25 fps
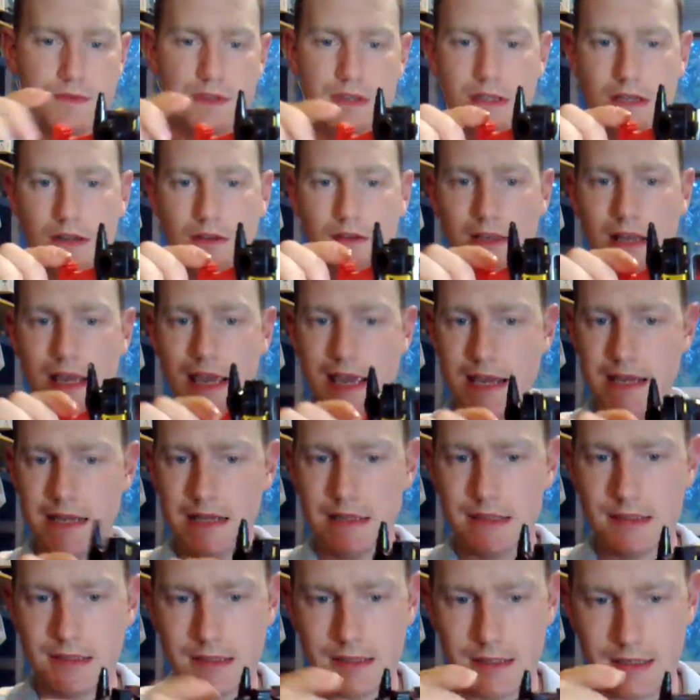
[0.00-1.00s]
we move these little
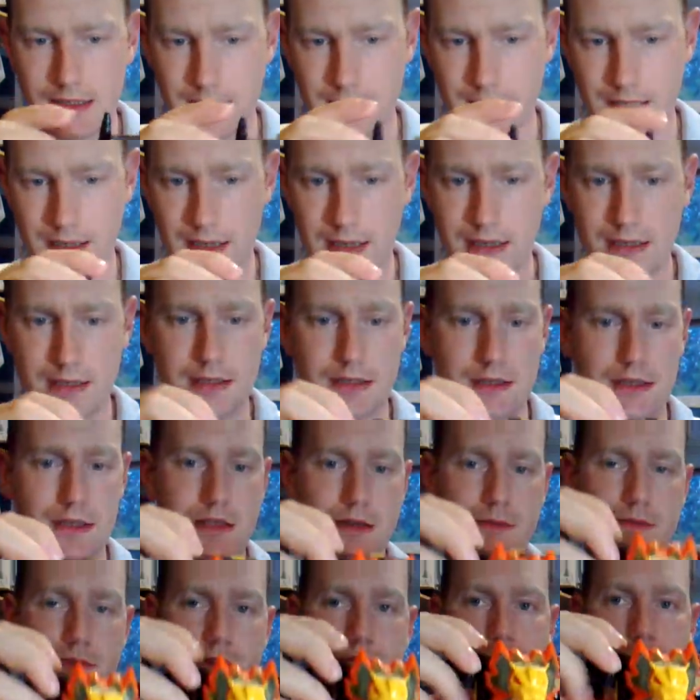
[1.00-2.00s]
legs like that,
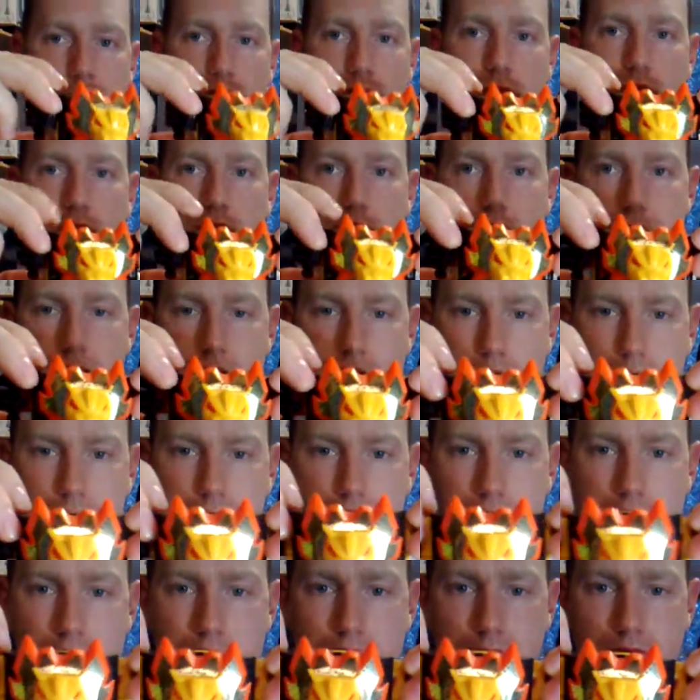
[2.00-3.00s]
and then we pull his
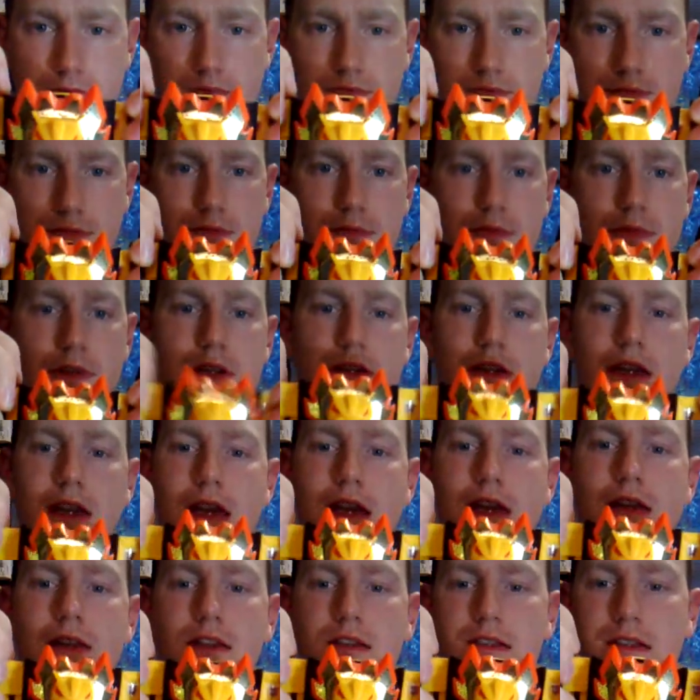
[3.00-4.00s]
arms out.
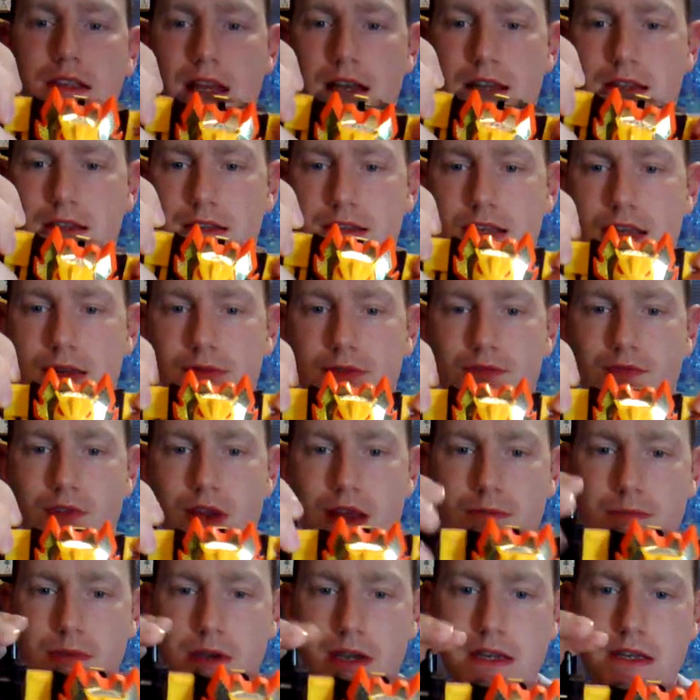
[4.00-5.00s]
Again, exactly the same
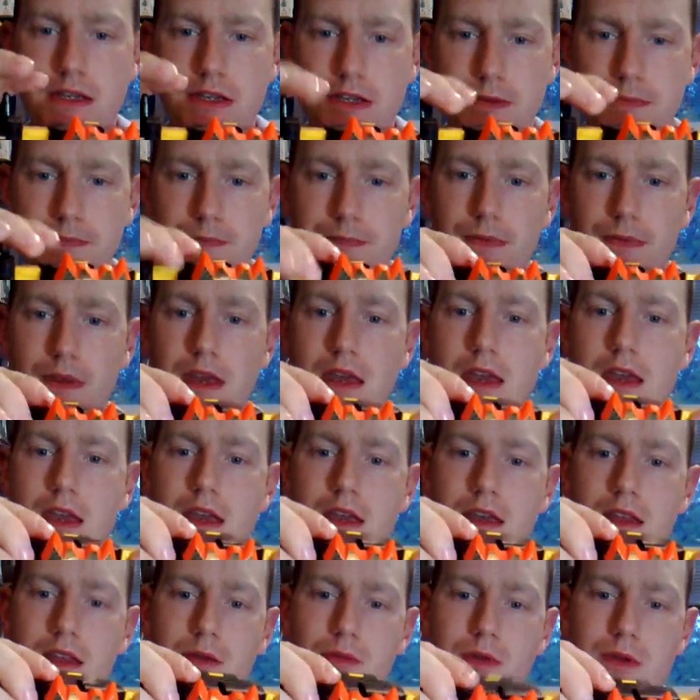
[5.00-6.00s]
as Rampage.
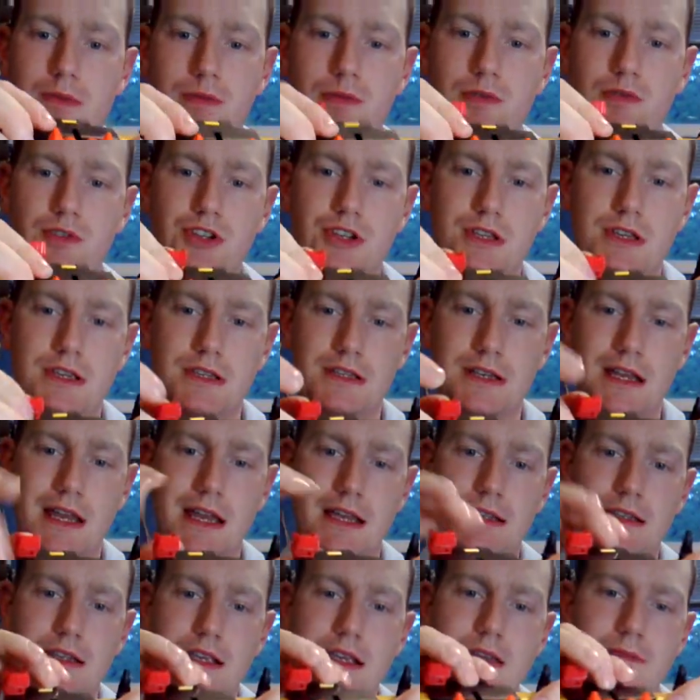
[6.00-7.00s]
And we push these
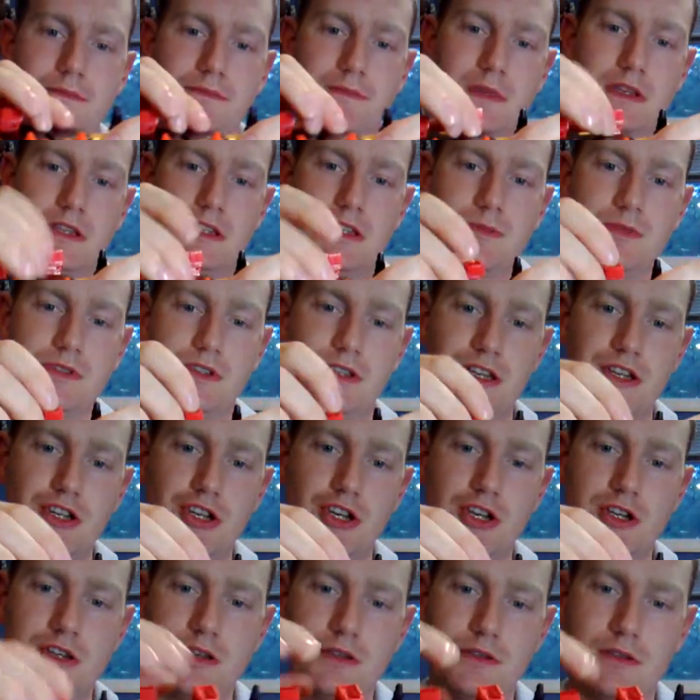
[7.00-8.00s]
legs up into
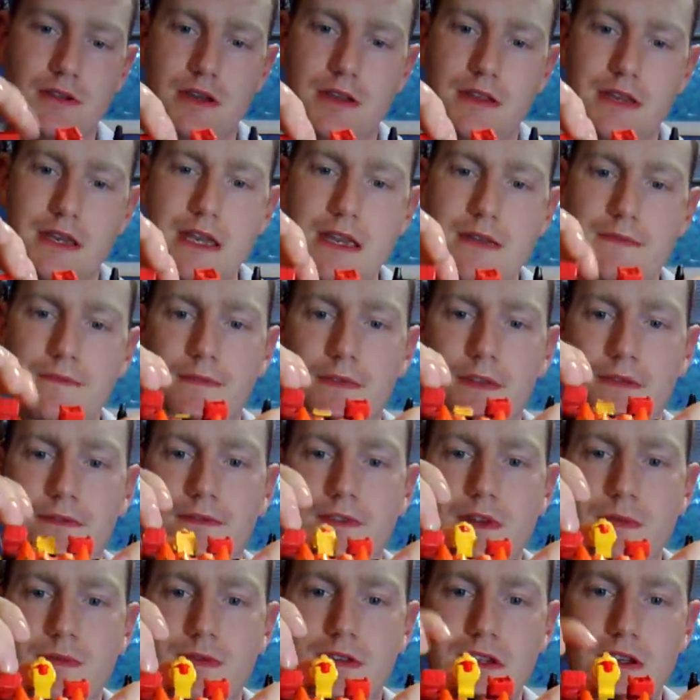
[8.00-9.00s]
position like that.
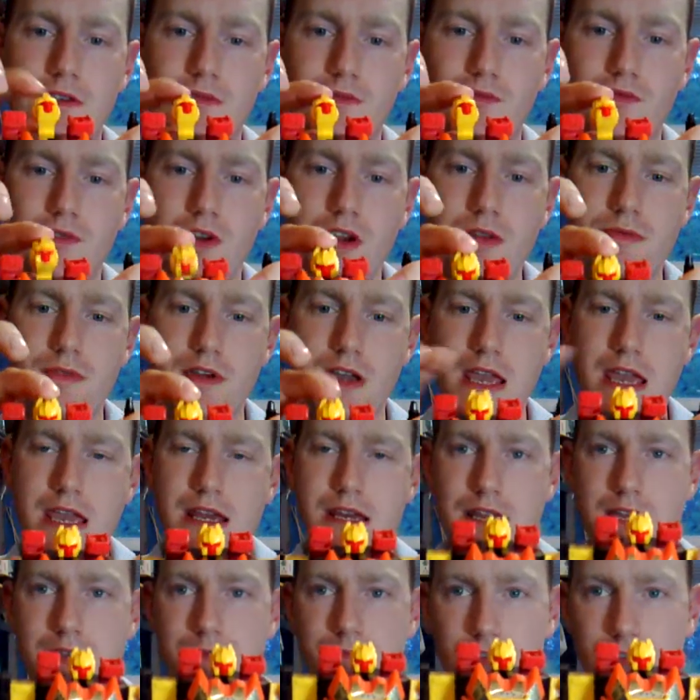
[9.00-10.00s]
Flip his little
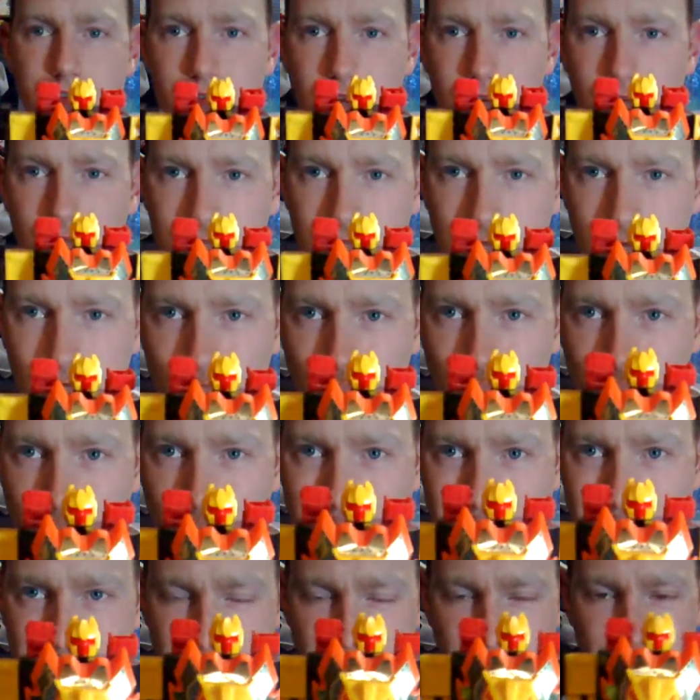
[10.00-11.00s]
robot head up. Some nice
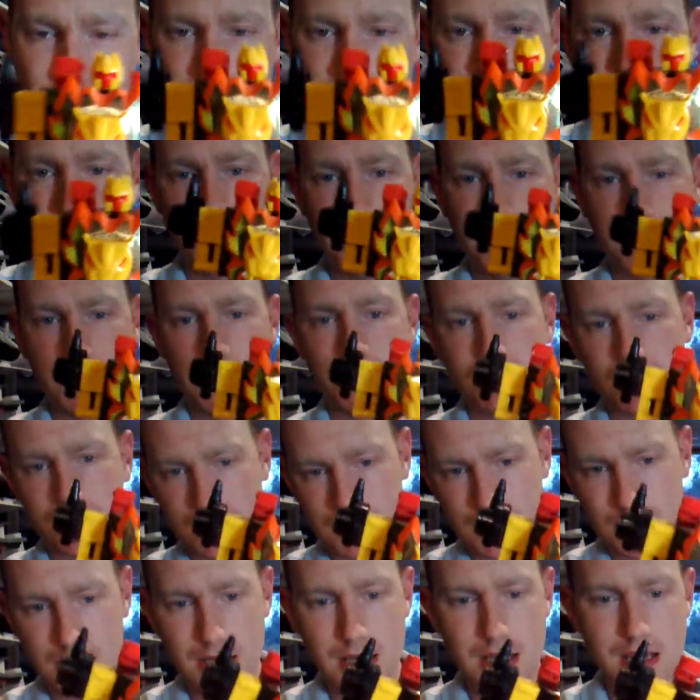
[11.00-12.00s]
little ratchet like that.
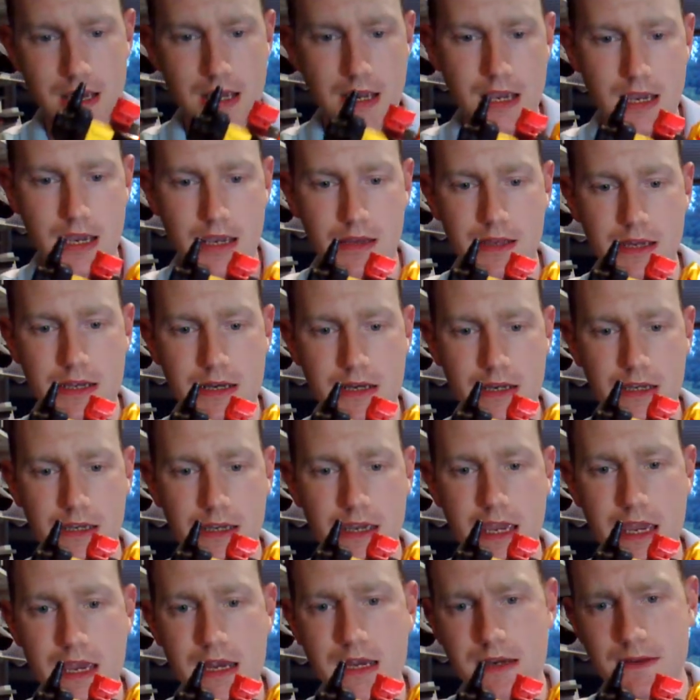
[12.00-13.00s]
Then
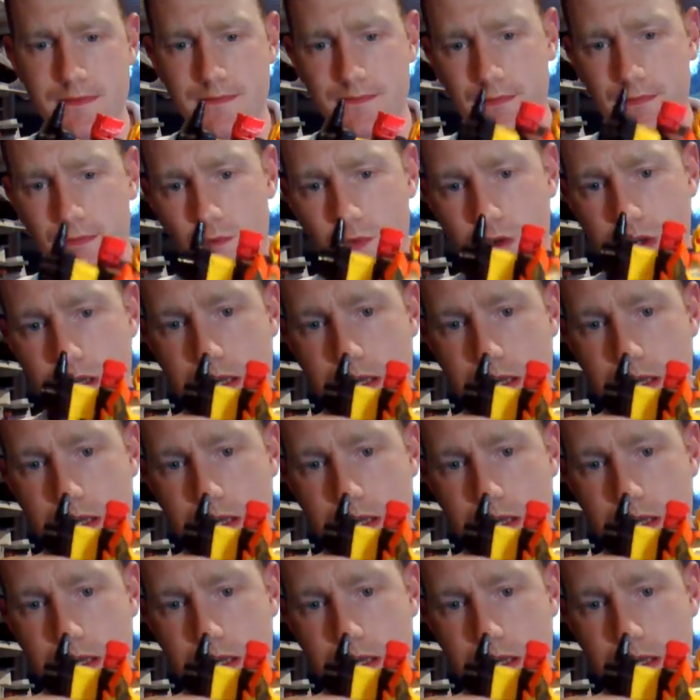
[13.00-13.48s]
again,